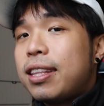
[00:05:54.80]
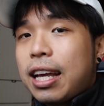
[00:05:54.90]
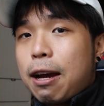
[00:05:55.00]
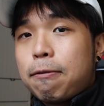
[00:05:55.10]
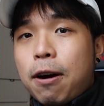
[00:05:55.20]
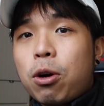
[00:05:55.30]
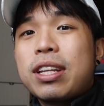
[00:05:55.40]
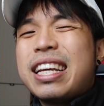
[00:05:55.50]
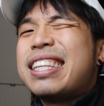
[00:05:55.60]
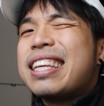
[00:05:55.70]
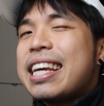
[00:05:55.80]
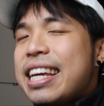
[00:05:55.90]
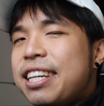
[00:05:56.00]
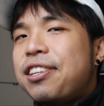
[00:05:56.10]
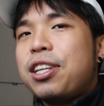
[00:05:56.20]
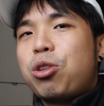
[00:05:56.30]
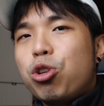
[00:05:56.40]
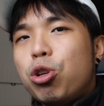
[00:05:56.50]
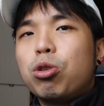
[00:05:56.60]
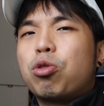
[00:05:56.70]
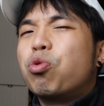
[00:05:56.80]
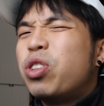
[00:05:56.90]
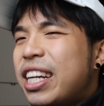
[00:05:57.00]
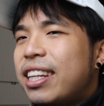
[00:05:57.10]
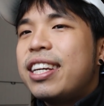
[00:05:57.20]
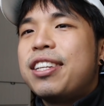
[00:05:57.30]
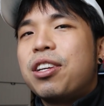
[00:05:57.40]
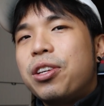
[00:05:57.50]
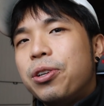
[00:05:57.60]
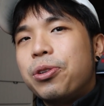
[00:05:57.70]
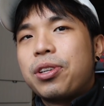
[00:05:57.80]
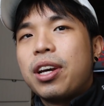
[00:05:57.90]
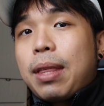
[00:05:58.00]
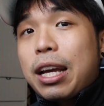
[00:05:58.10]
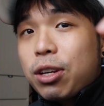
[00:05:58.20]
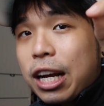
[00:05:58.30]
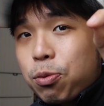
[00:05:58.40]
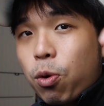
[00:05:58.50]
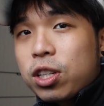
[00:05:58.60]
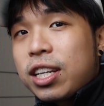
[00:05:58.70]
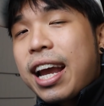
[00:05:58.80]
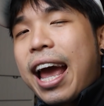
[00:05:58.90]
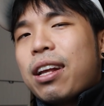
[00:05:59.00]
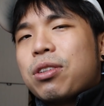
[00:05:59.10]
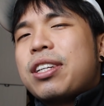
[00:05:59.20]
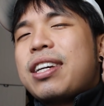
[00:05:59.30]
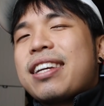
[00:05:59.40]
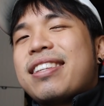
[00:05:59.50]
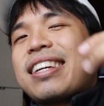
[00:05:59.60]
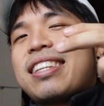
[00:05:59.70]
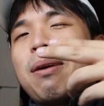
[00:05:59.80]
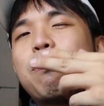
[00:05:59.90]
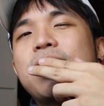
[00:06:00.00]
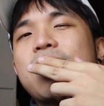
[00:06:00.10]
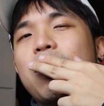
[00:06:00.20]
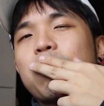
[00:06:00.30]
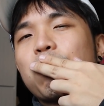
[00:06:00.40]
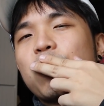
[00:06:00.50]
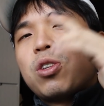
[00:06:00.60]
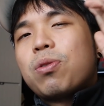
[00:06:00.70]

that I found. It's easy to use, really easy to use. Thank you guys for watching, and I'll see you guys next time. Peace out.